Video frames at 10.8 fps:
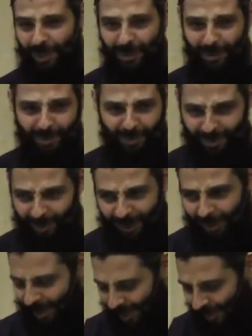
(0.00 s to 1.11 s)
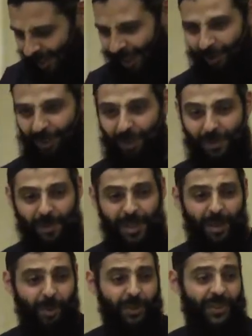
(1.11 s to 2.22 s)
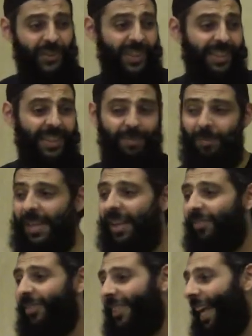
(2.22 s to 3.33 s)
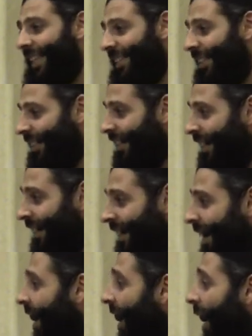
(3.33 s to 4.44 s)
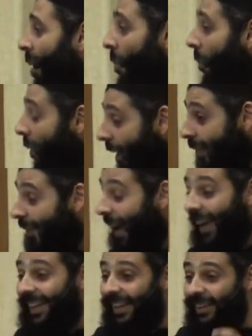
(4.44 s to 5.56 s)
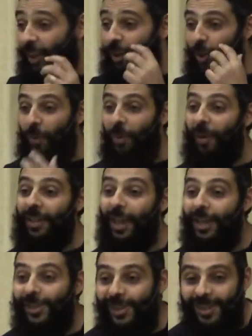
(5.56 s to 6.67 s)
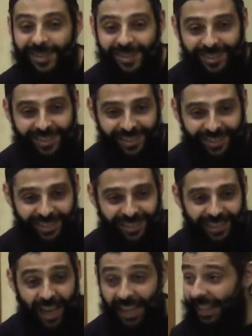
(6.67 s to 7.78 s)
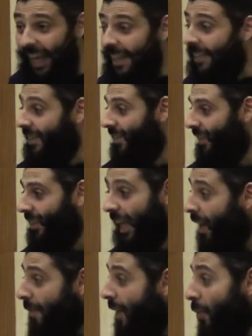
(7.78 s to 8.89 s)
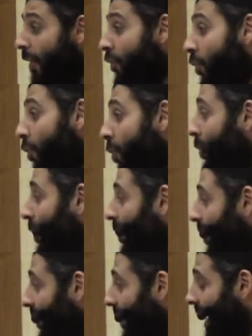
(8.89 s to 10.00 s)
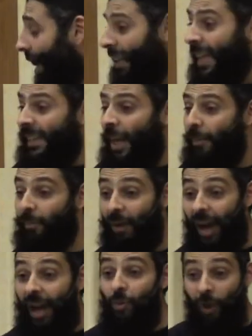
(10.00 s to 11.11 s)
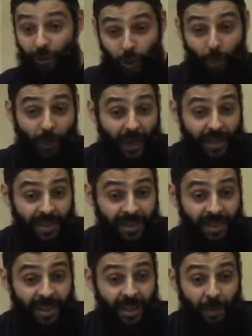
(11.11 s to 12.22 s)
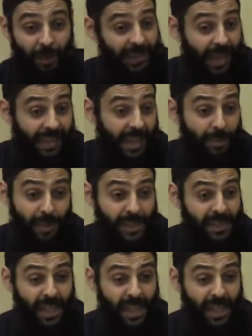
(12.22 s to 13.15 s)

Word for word: am I going, what am I speaking about? I'm speaking about the thing that many of us ask. Brother, I cannot lower my gaze. I can't. Tell me what to do. I can't have, I want to pray, but I can't be